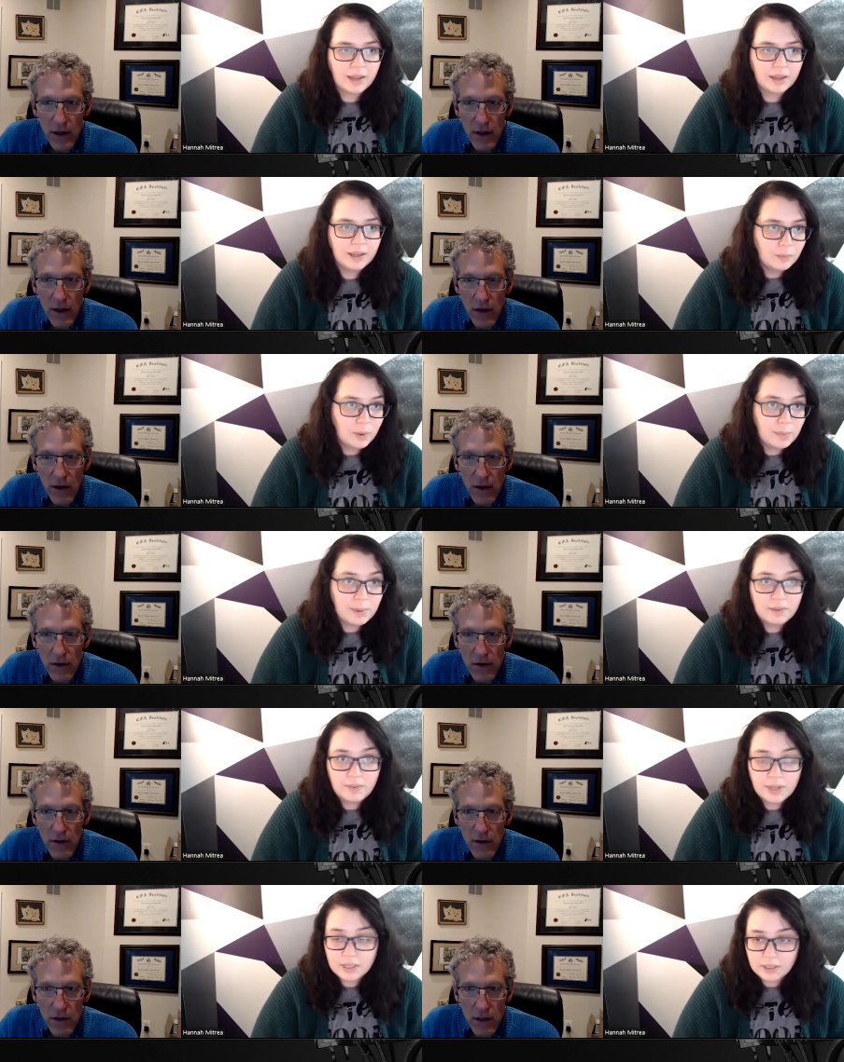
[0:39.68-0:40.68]
Speaker 1: like women
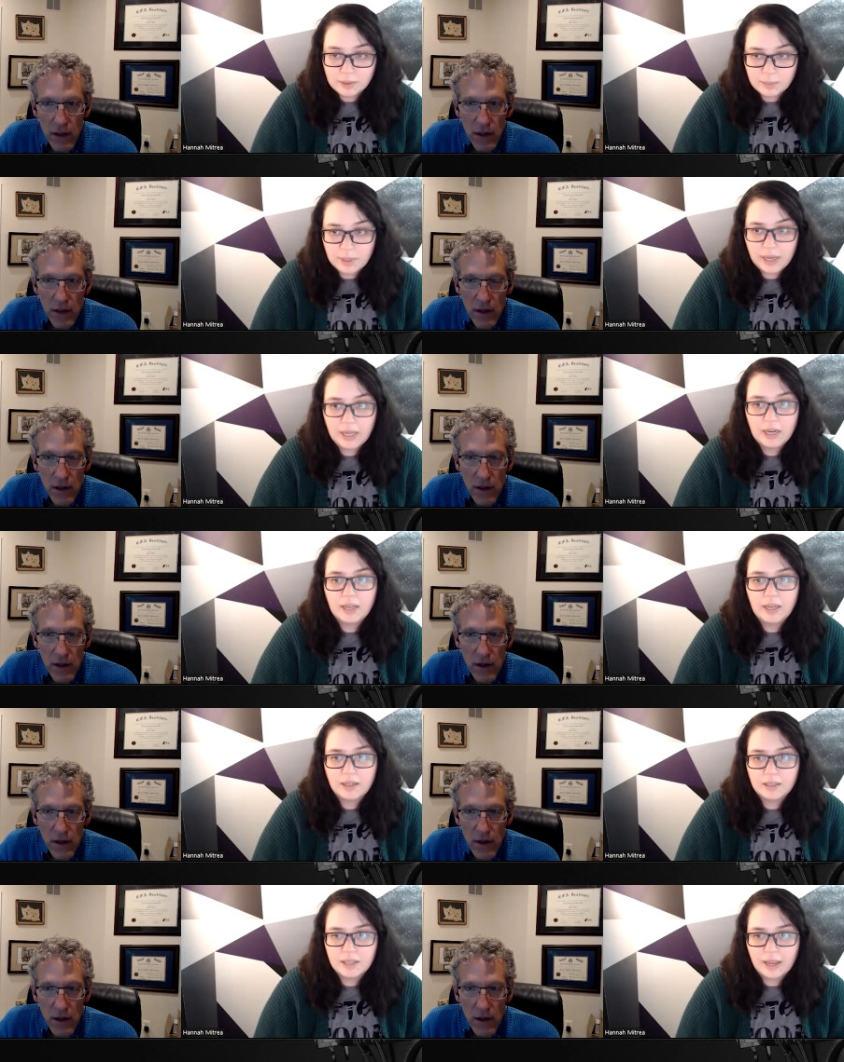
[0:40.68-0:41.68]
facing new
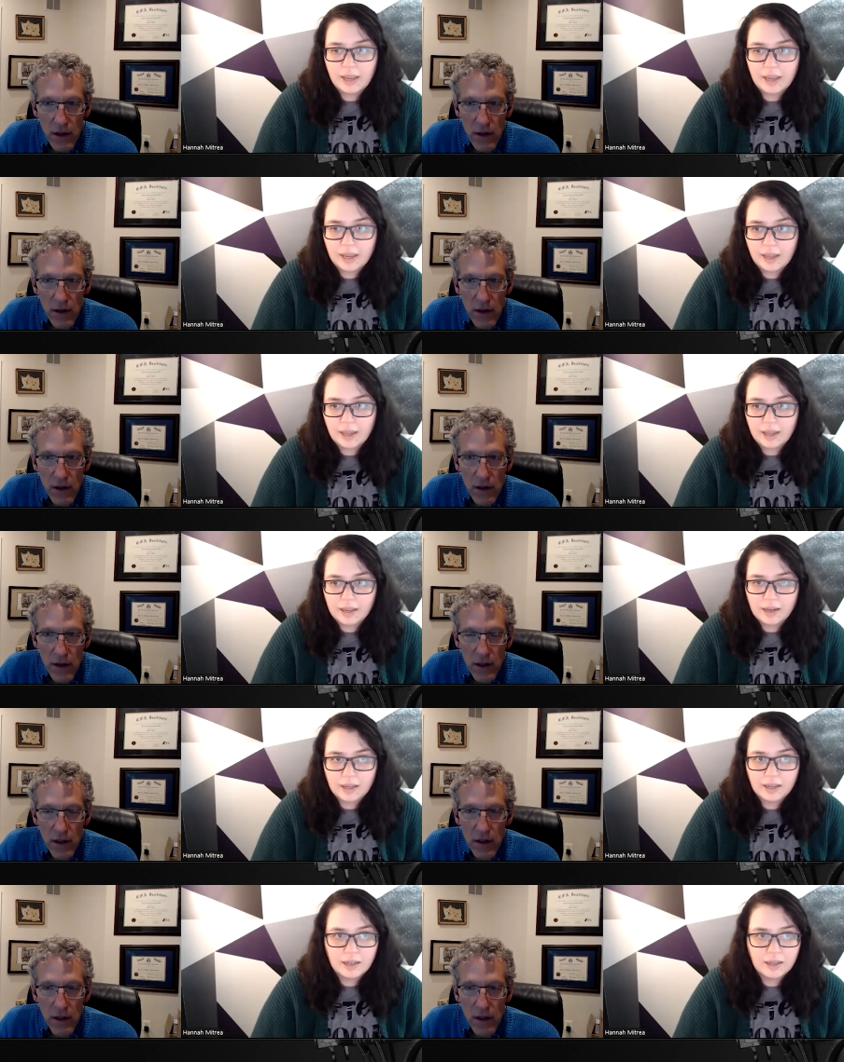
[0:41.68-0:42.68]
beginnings and
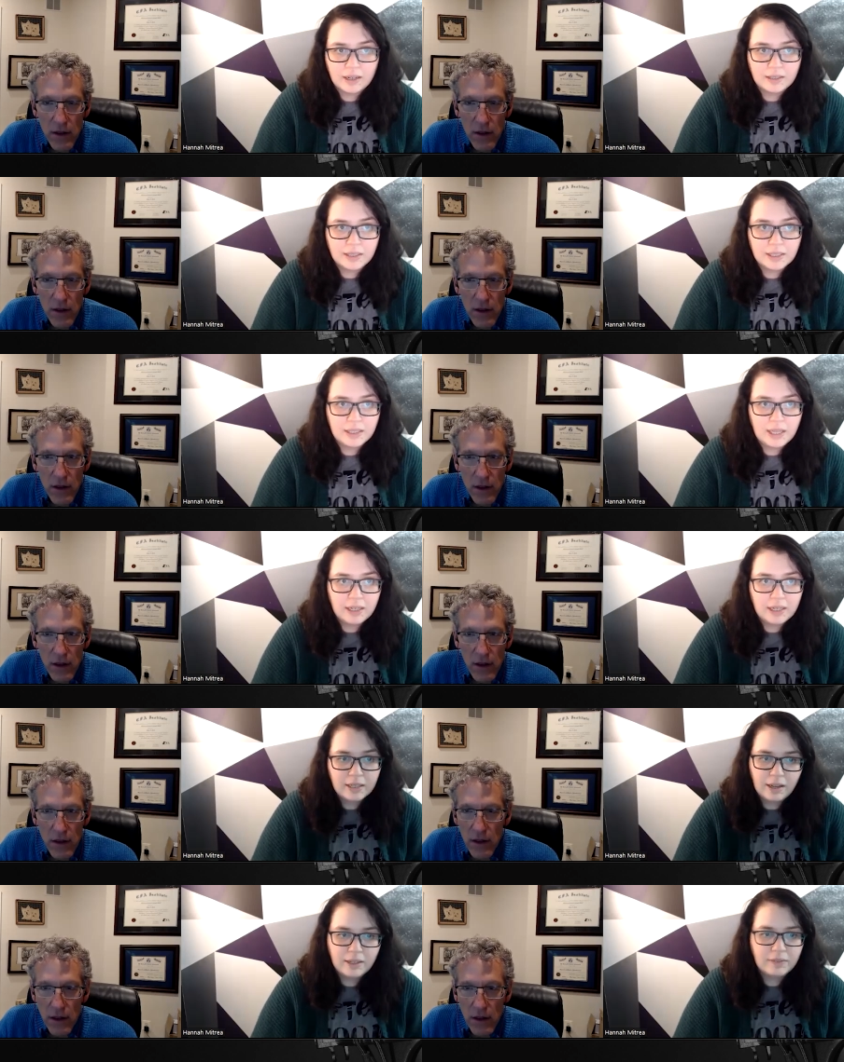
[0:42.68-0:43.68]
just that
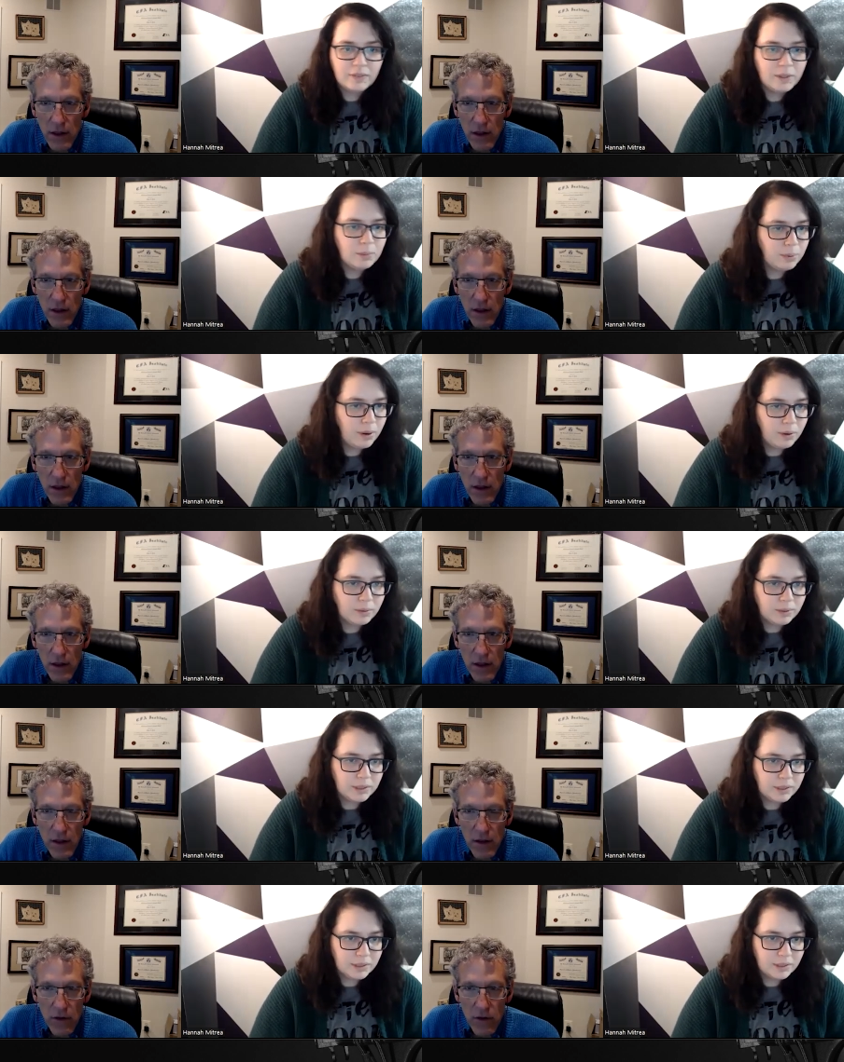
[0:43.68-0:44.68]
a different
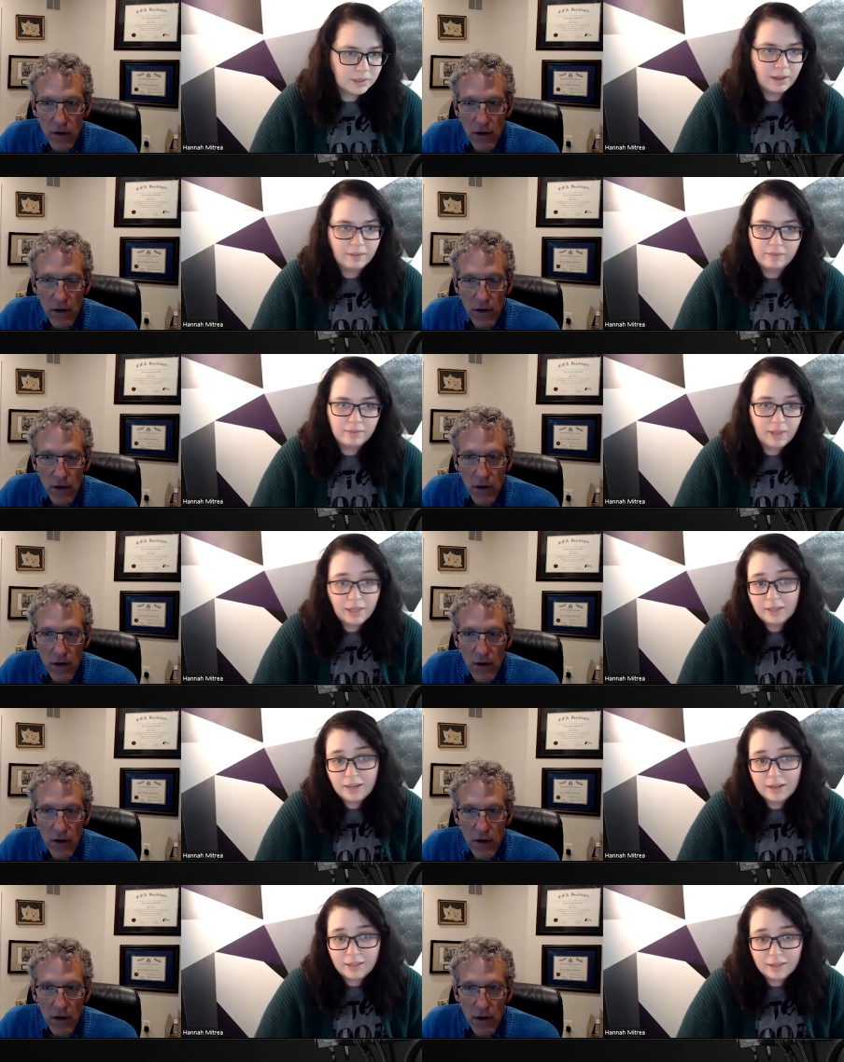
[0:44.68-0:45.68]
approach of that
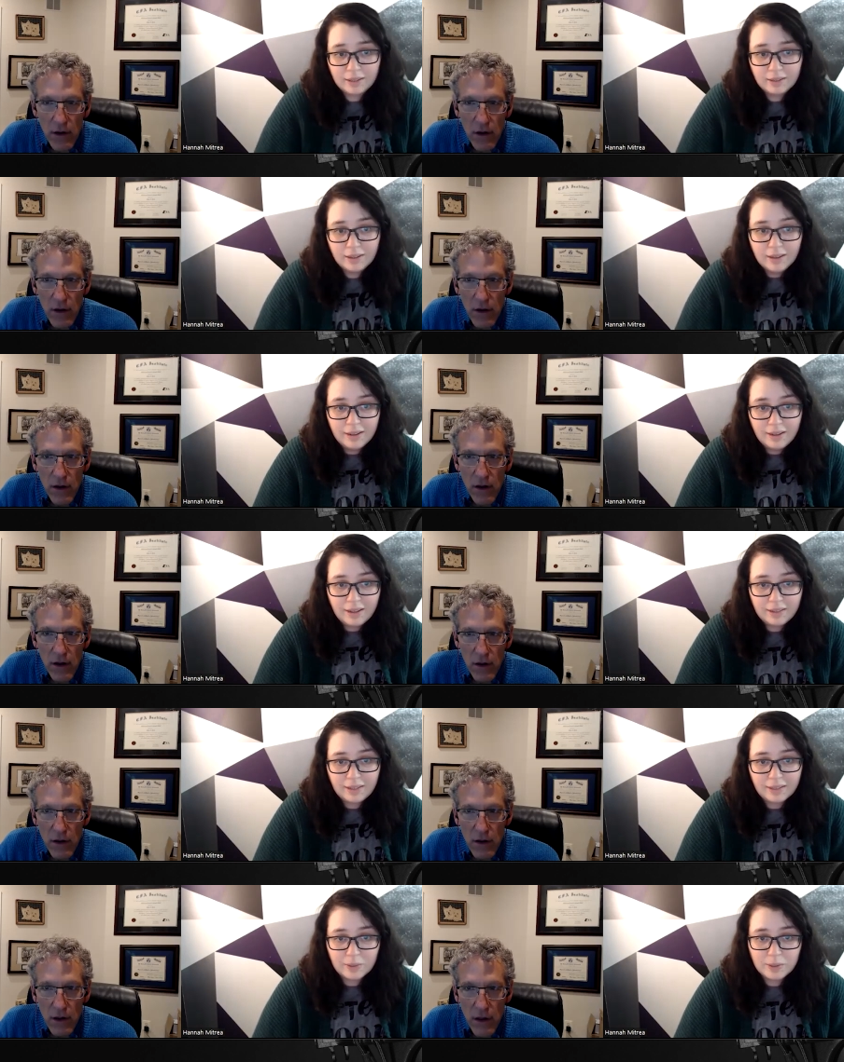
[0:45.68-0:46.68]
kind of thing and
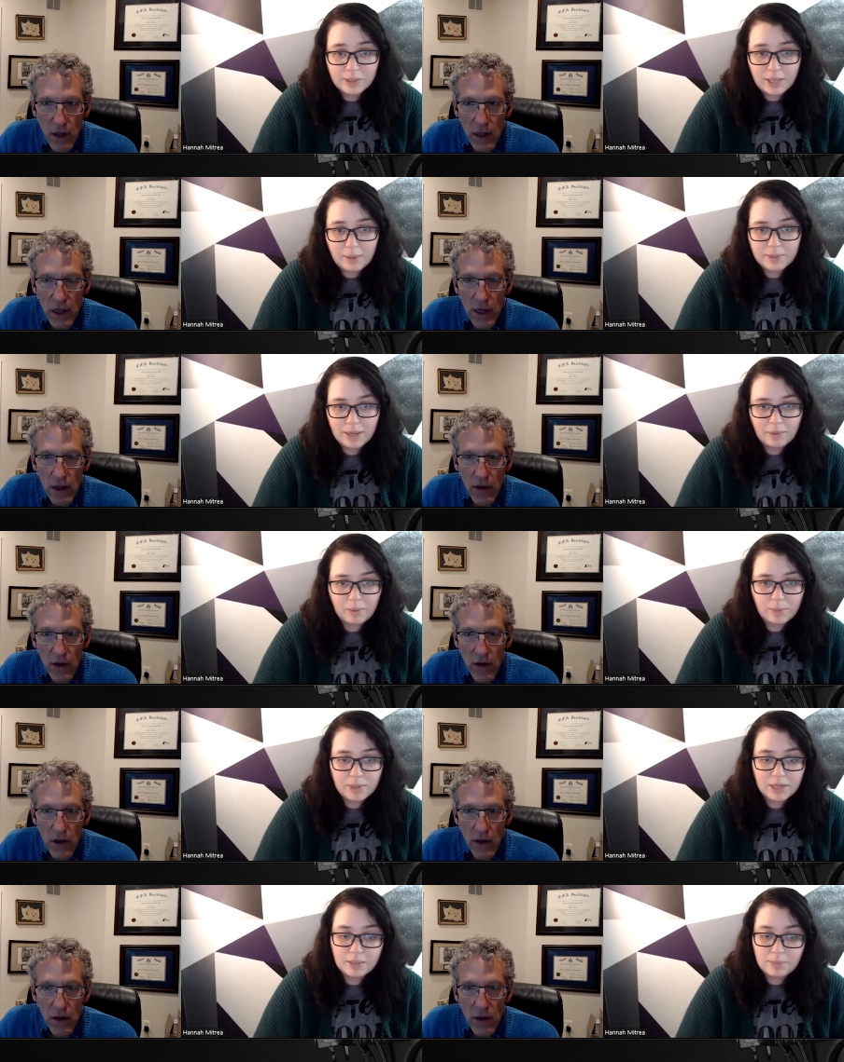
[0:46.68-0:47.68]
like those steps that women
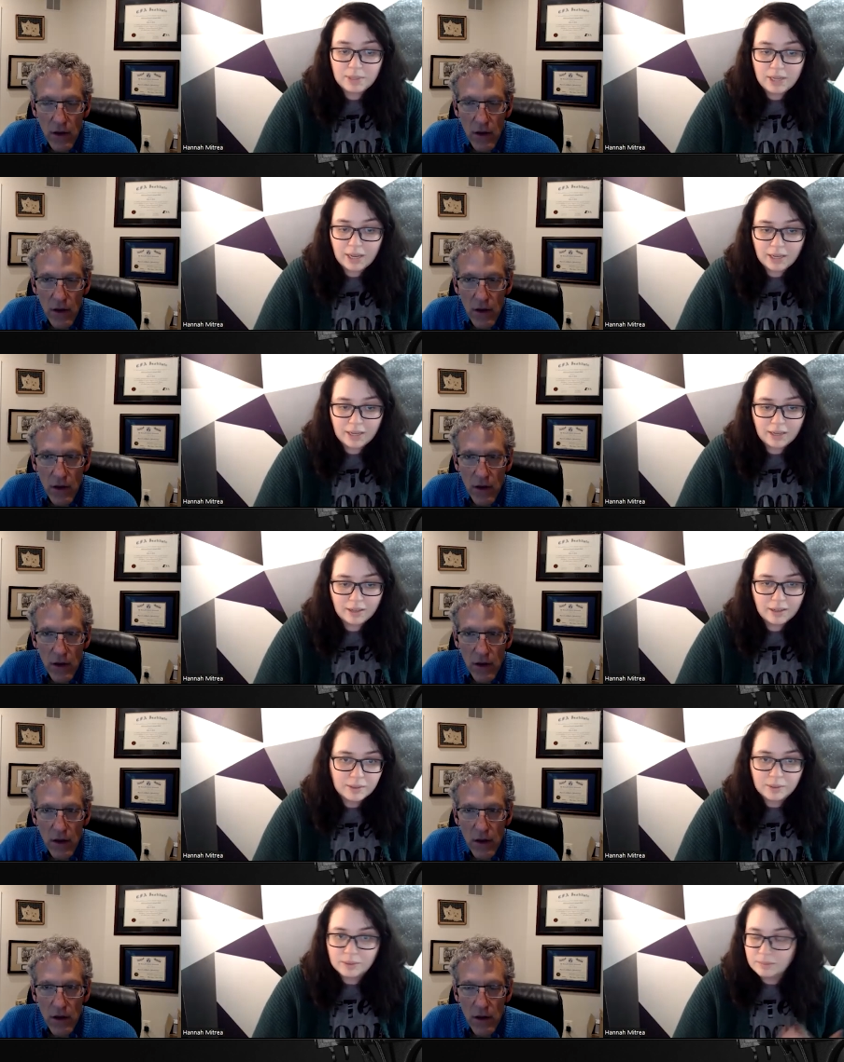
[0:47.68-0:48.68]
need to be taking
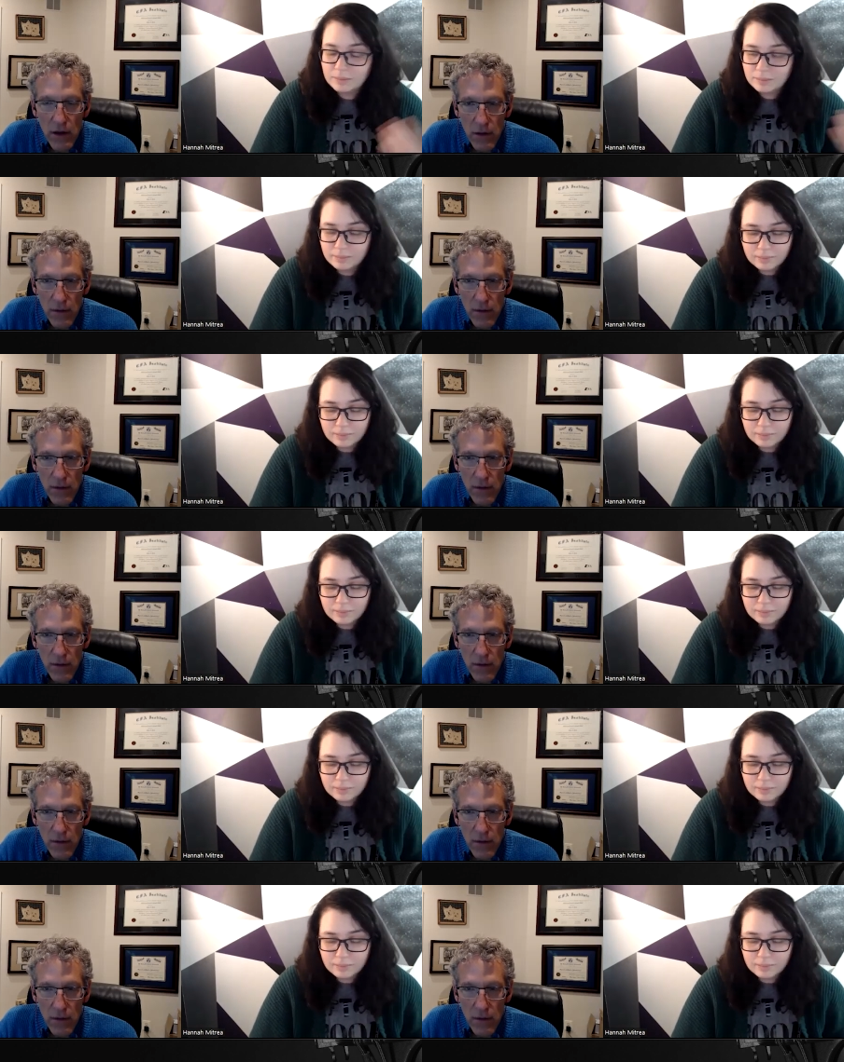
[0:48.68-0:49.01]
to